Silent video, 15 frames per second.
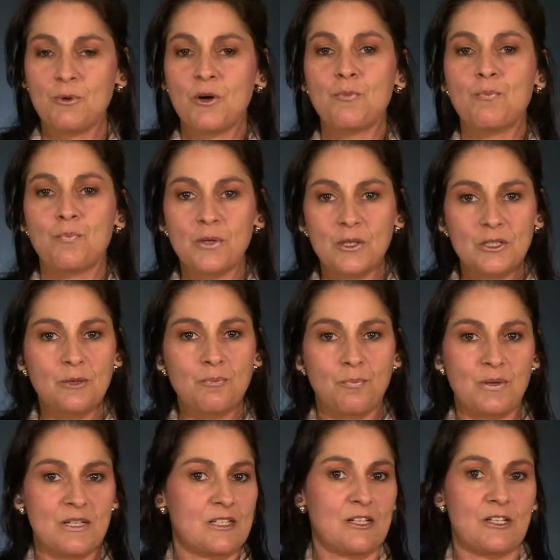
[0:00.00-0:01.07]
We want to build the
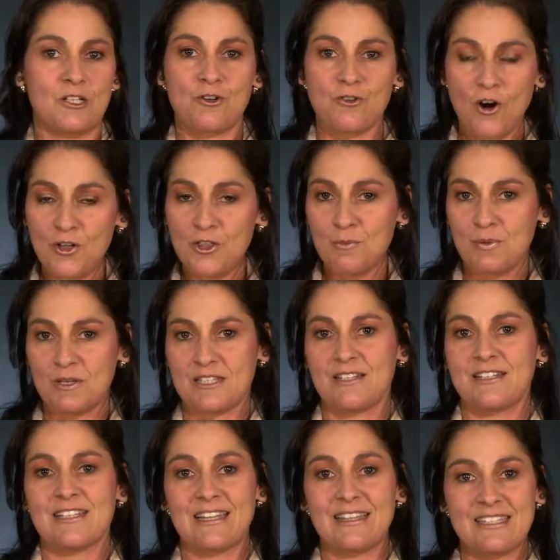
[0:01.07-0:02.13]
business, grow the
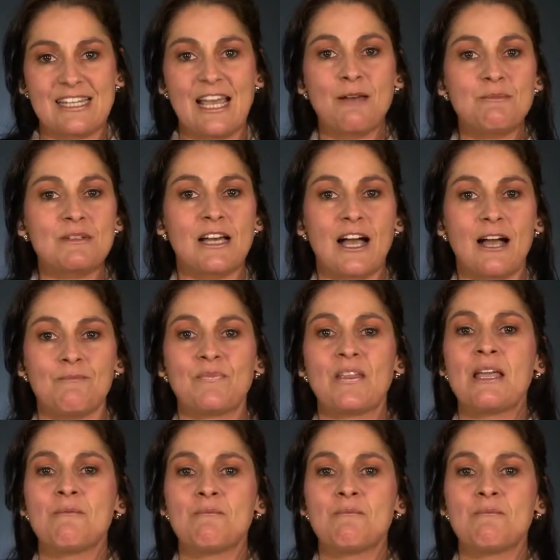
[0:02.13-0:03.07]
business, at the same time,